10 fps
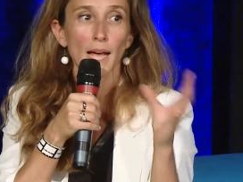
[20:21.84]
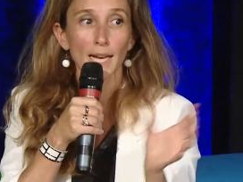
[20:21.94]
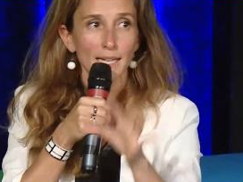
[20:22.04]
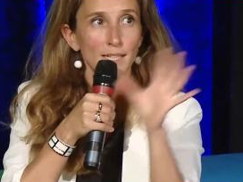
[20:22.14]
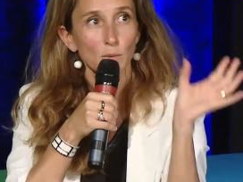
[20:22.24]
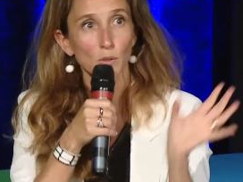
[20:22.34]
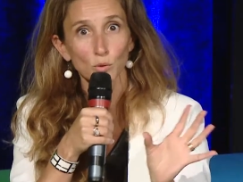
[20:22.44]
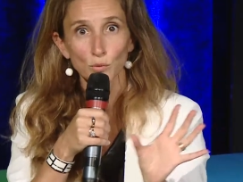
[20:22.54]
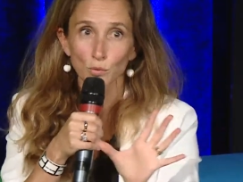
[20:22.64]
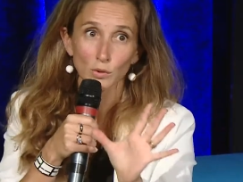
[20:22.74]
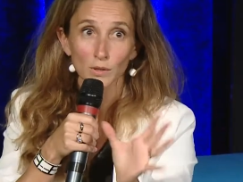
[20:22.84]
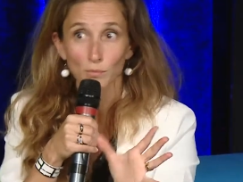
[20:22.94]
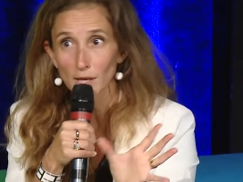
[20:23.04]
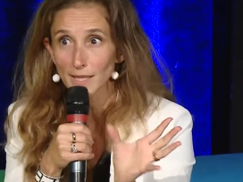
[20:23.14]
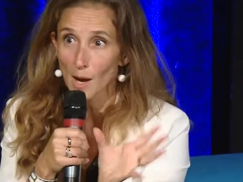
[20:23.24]
tracked,
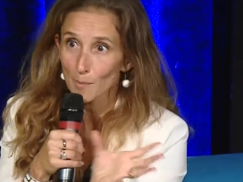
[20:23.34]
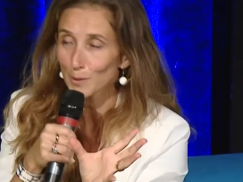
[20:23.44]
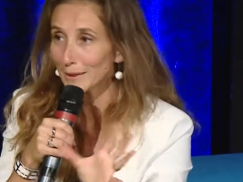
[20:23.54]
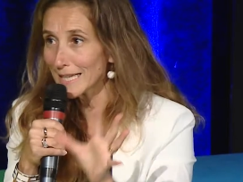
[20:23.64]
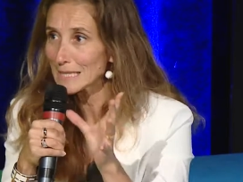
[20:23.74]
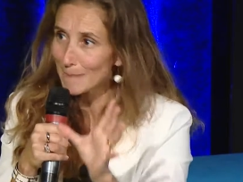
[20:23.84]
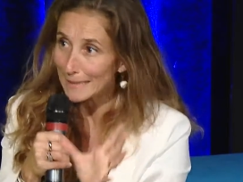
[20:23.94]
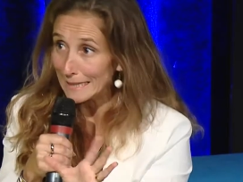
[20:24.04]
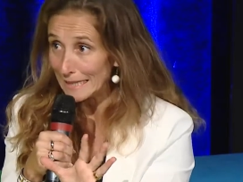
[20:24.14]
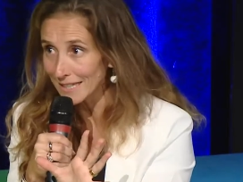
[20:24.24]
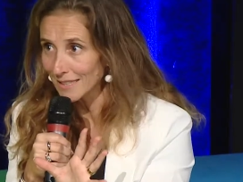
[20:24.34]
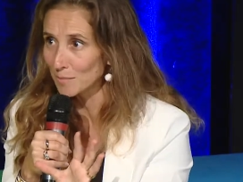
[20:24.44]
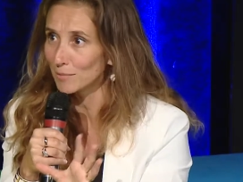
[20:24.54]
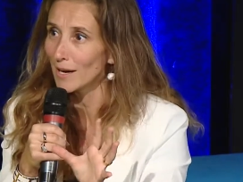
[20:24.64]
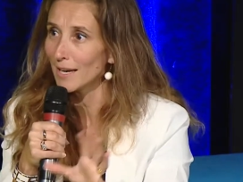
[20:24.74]
sometimes it's recorded,
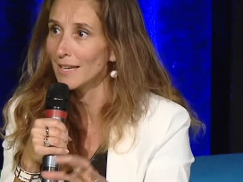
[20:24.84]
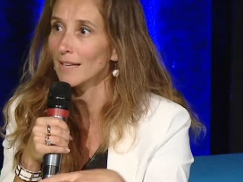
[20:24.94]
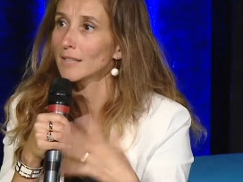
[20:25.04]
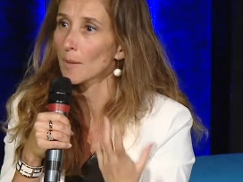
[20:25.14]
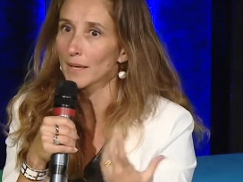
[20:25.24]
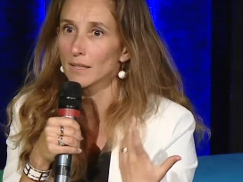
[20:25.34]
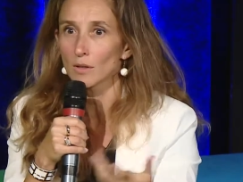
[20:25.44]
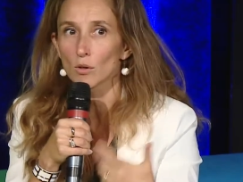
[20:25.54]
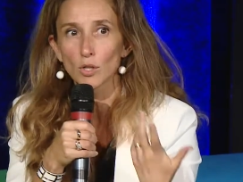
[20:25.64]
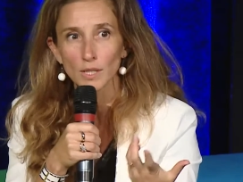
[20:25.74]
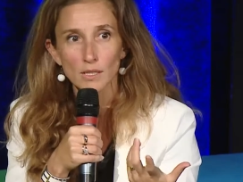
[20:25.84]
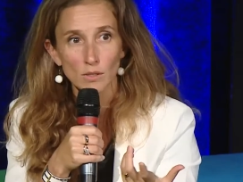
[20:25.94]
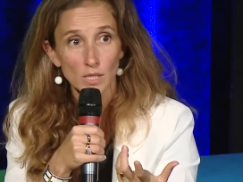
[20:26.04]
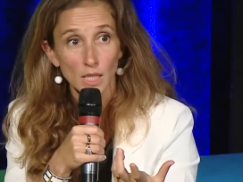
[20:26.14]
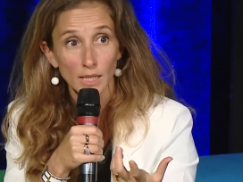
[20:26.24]
and sometimes
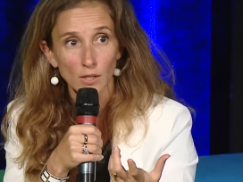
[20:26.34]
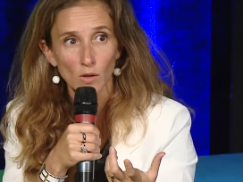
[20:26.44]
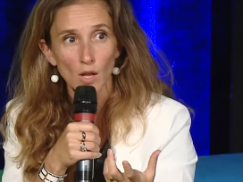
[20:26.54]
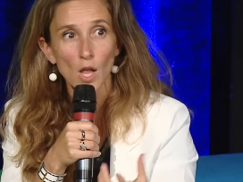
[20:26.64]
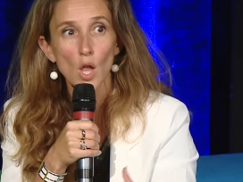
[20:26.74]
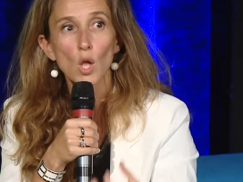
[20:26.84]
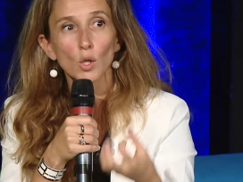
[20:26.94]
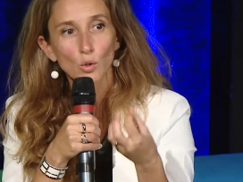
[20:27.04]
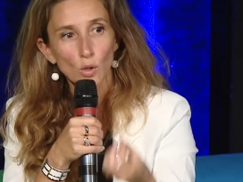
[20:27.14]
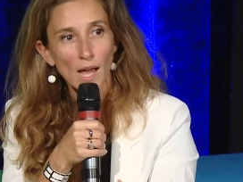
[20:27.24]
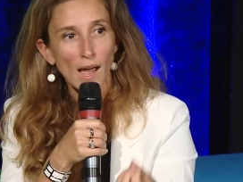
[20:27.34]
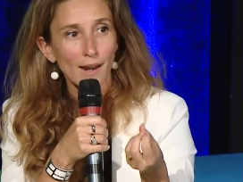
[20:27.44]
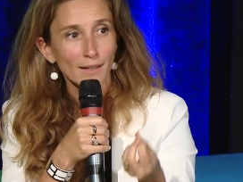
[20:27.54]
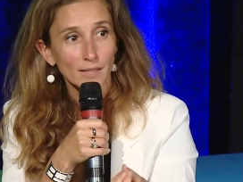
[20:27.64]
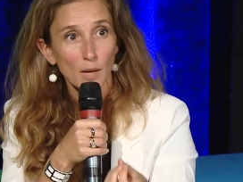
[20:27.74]
it's even written
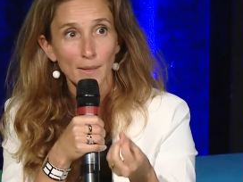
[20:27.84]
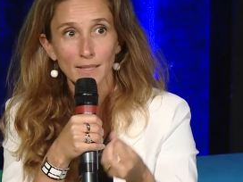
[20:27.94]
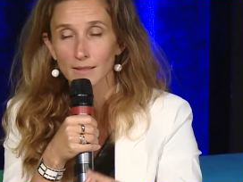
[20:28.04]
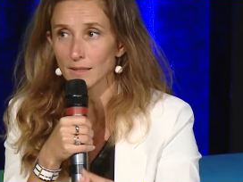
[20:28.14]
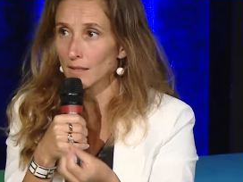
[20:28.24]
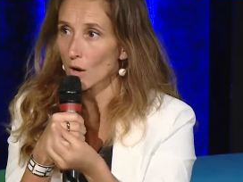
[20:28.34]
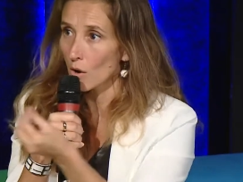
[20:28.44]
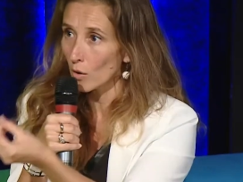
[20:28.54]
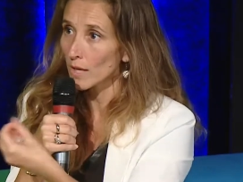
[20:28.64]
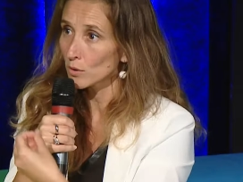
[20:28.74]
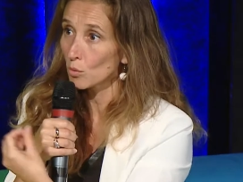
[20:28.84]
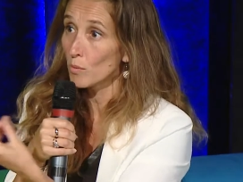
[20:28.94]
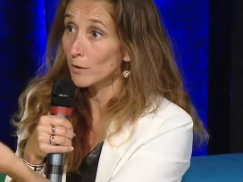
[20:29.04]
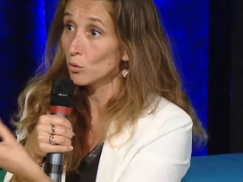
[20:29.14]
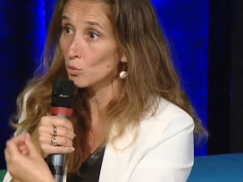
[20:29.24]
down or transcribed.
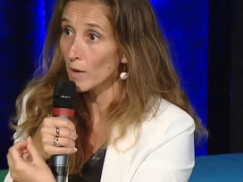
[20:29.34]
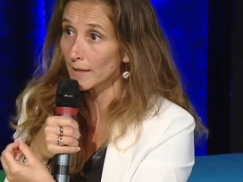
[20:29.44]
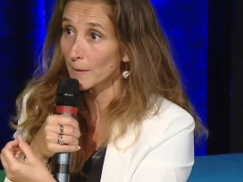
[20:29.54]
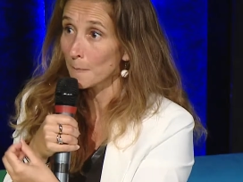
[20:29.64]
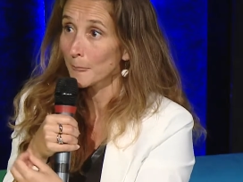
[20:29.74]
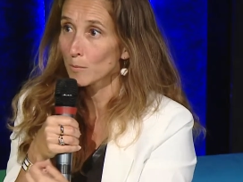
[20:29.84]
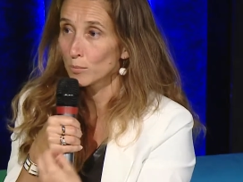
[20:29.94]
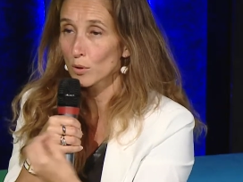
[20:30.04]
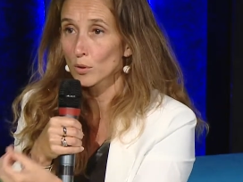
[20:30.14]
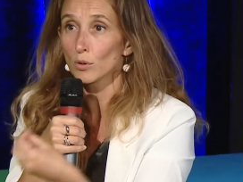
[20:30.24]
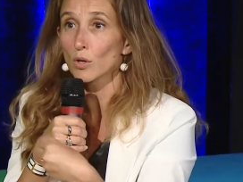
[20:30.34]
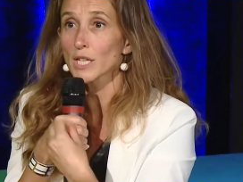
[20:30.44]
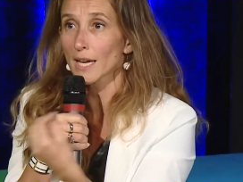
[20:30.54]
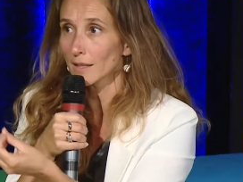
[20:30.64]
But then